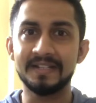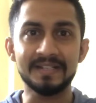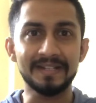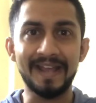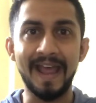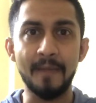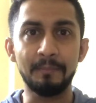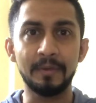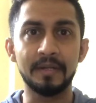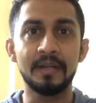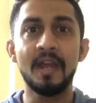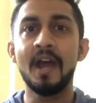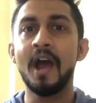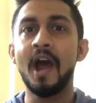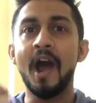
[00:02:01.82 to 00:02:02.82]
doesn't happen,
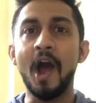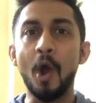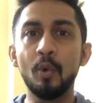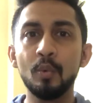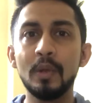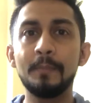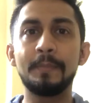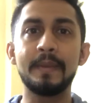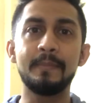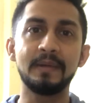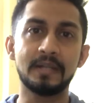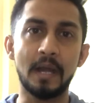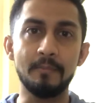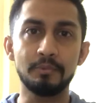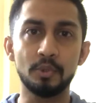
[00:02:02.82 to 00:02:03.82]
how will people
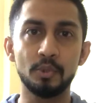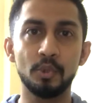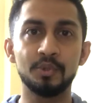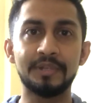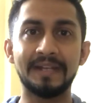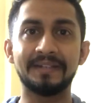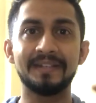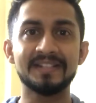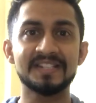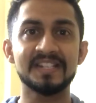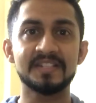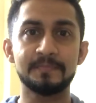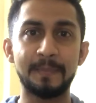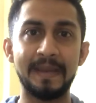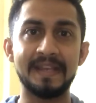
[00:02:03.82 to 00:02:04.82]
come to know that this
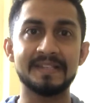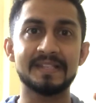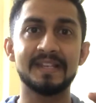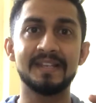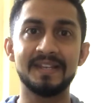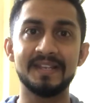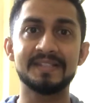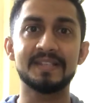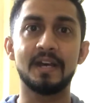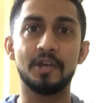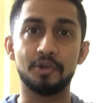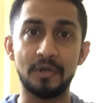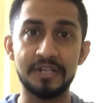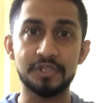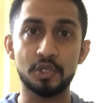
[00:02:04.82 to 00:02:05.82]
space is a
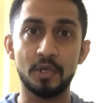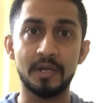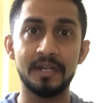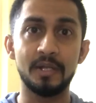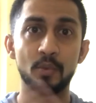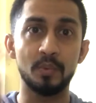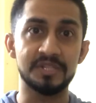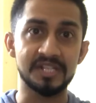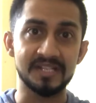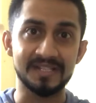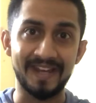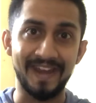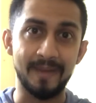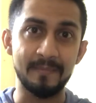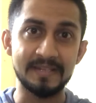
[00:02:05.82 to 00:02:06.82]
restaurant which is
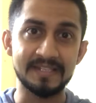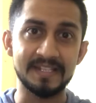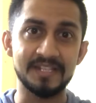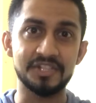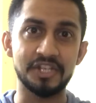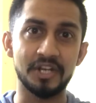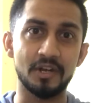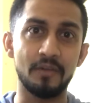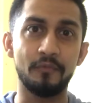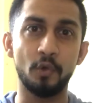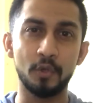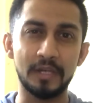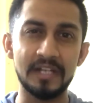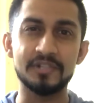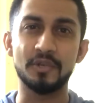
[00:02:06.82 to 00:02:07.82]
ABC chain of
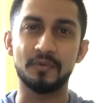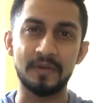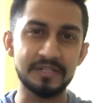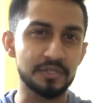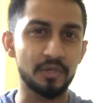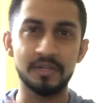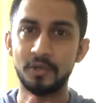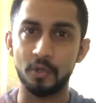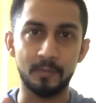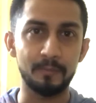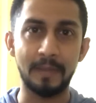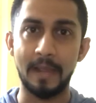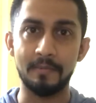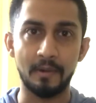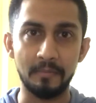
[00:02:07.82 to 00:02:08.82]
hotels or restaurant or
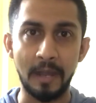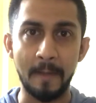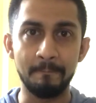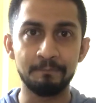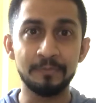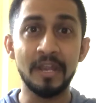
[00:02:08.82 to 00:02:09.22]
blah blah blah?